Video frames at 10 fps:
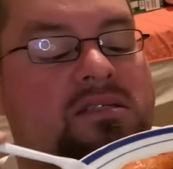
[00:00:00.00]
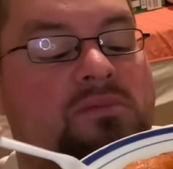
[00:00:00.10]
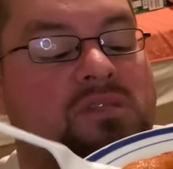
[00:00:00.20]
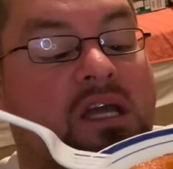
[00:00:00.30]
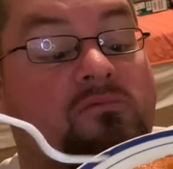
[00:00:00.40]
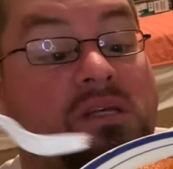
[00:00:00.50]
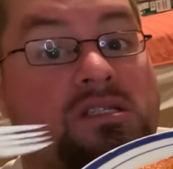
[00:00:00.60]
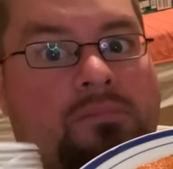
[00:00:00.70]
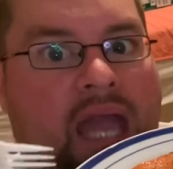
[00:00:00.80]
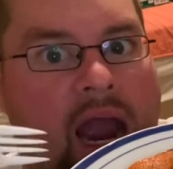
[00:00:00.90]
them to give me
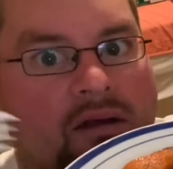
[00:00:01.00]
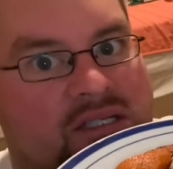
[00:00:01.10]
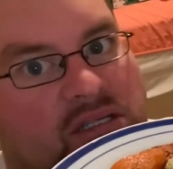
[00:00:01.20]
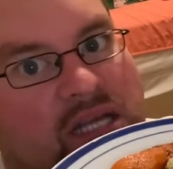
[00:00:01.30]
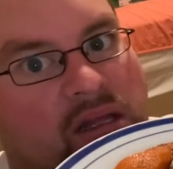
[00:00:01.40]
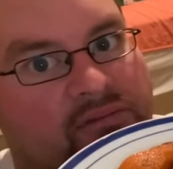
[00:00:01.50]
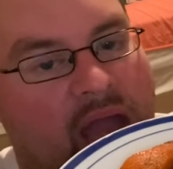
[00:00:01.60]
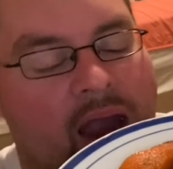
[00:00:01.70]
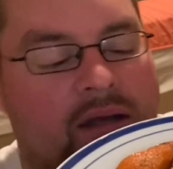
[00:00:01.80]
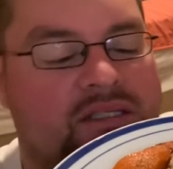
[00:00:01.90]
some carrots because I love
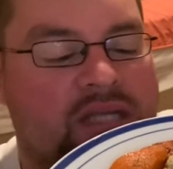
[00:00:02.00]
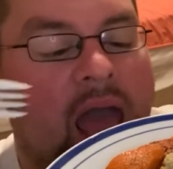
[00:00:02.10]
carrots.